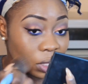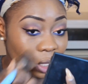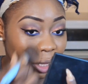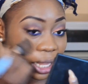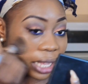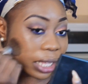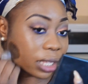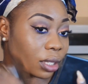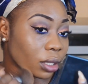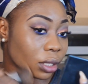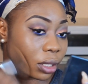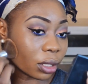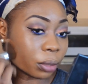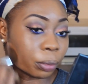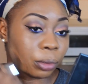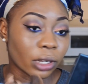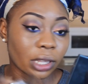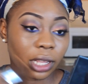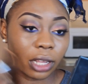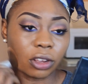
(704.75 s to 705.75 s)
Like, in the
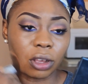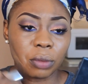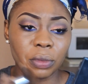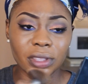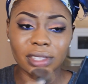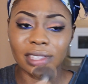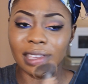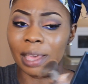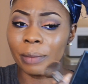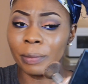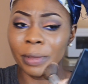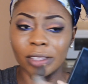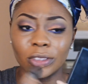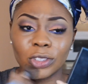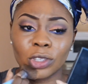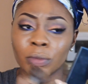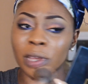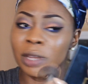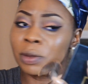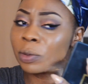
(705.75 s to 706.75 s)
blogger community, I met
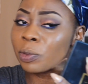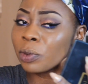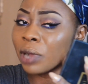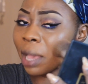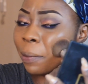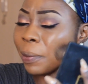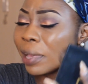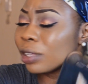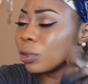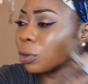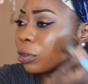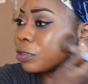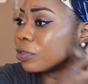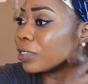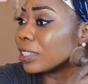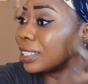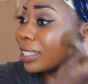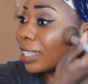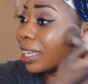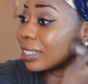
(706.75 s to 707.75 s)
so many people. I met one
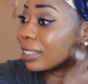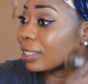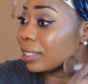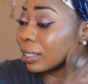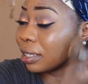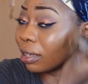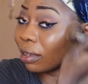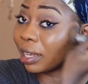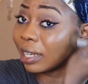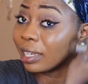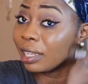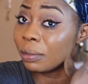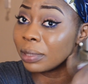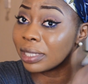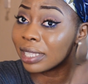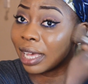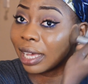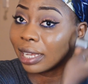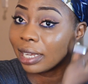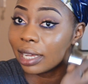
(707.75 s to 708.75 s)
fantastic girl. Her name
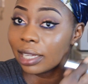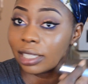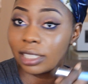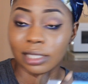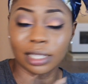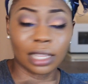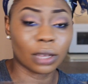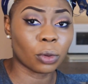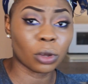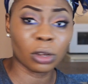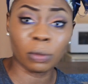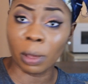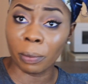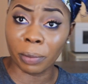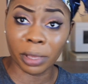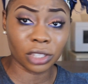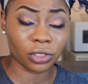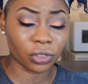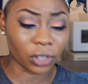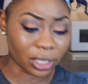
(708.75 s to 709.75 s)
is Hannah. She's like one of my
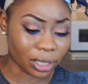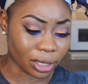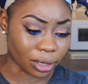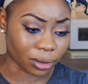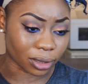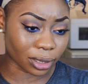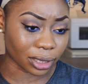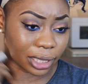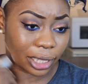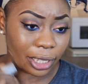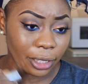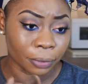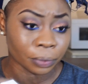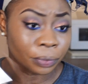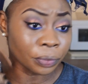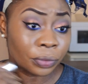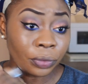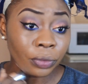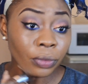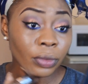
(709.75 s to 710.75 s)
best friends till today.